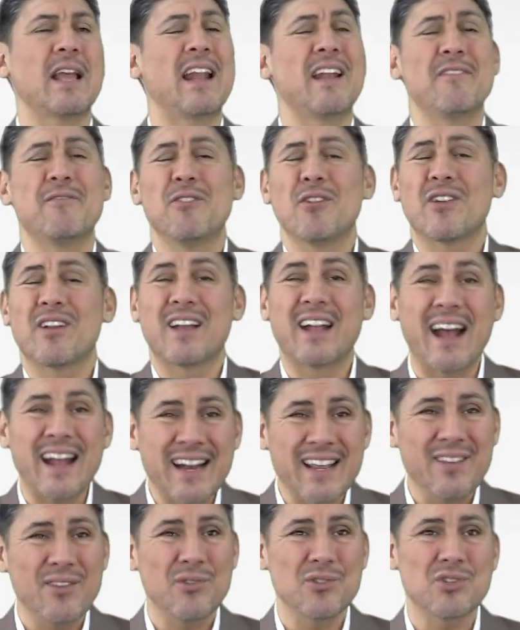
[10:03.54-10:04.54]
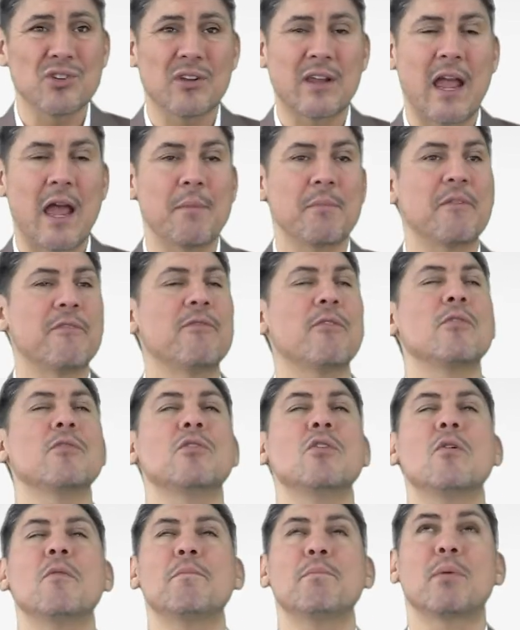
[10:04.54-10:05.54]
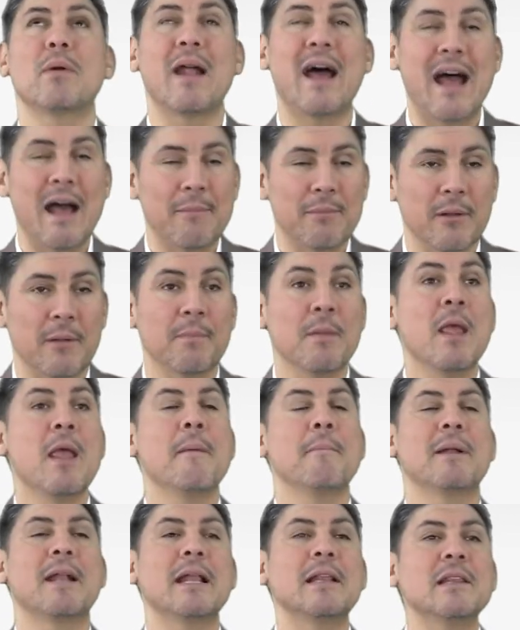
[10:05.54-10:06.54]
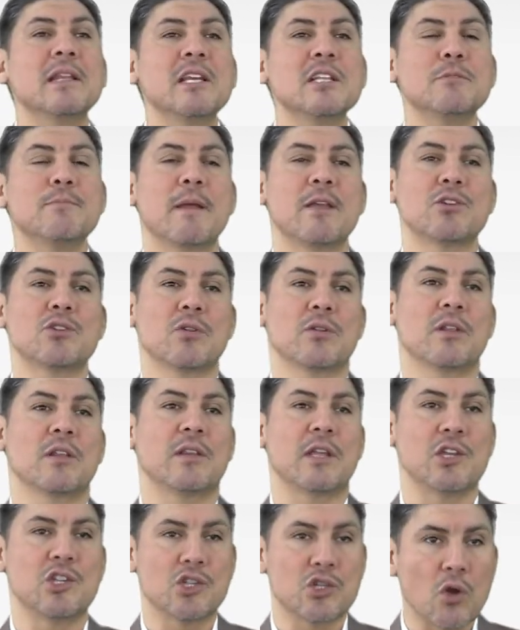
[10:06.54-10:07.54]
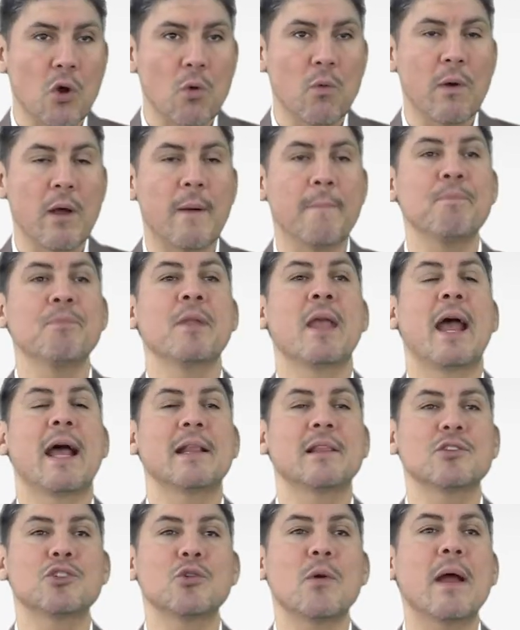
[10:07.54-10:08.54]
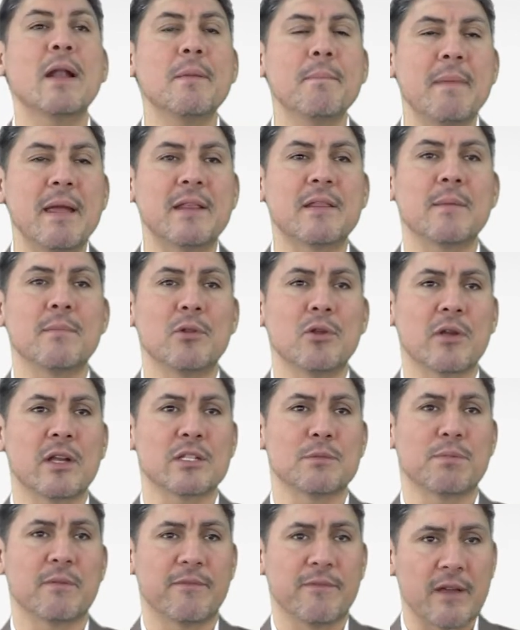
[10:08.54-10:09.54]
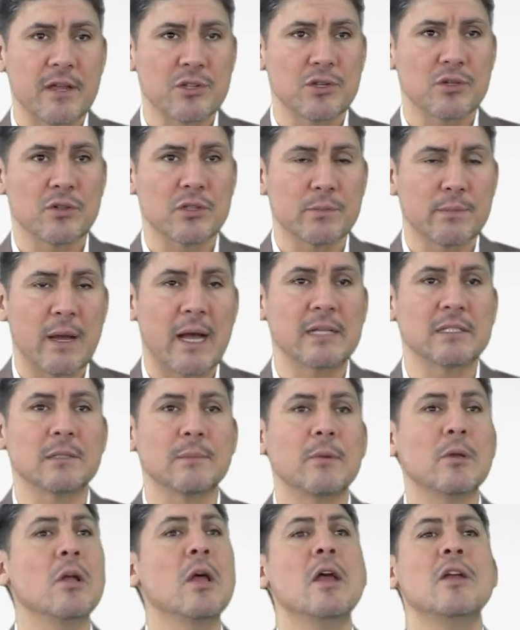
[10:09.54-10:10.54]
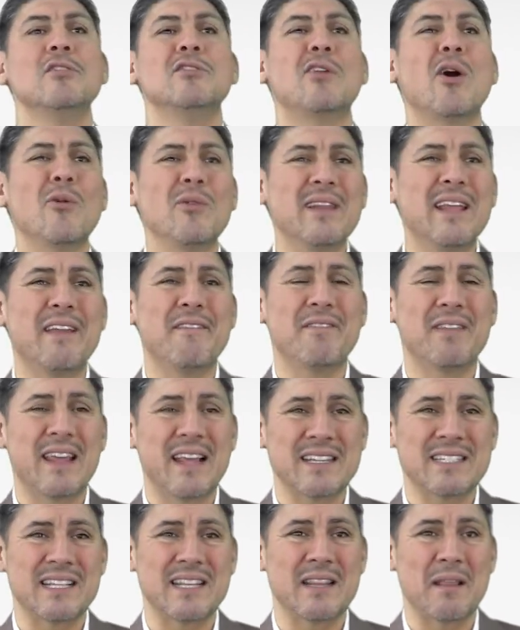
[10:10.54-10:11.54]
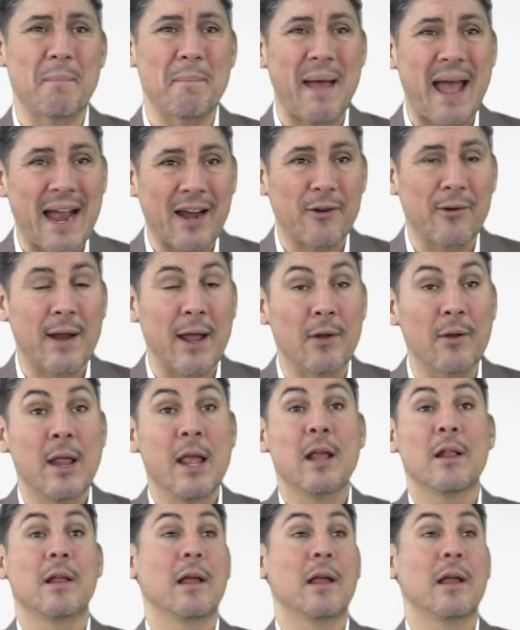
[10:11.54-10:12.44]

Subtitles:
and if you're gonna use your camera phone, no problem, but at least make sure that they show well. Try to make them look as professional as possible. Don't leave things in the background.